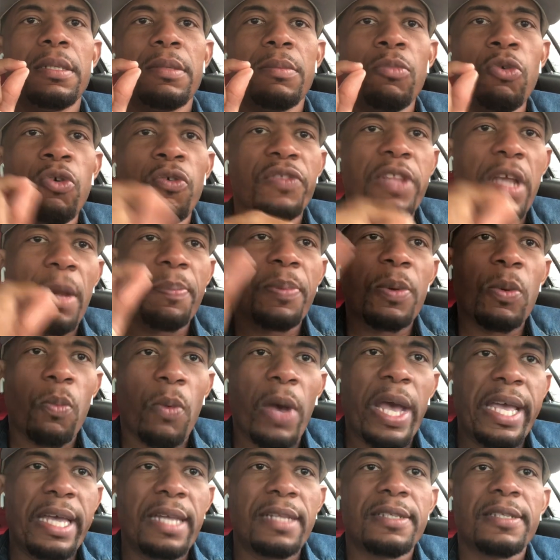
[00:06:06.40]
moved up in
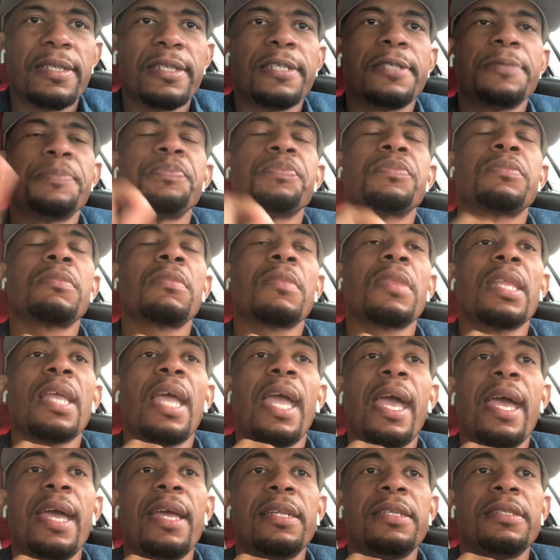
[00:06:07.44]
weight
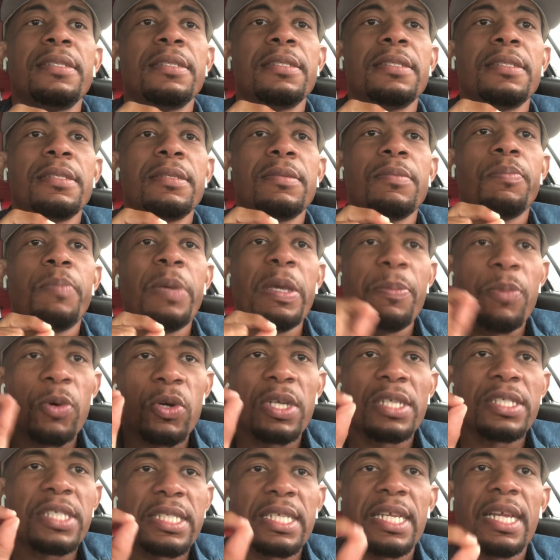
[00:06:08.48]
and people
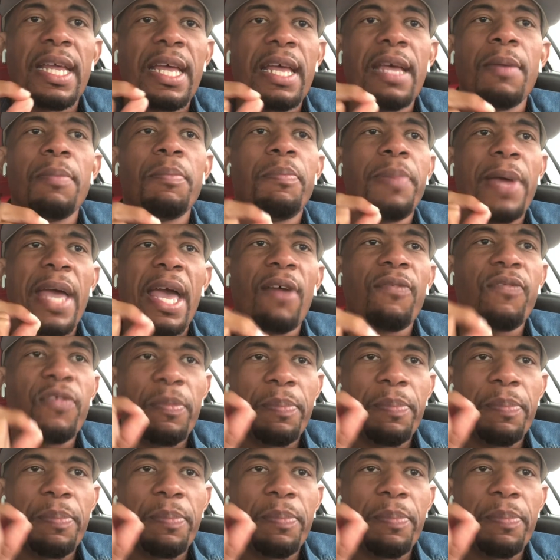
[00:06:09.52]
consider him pound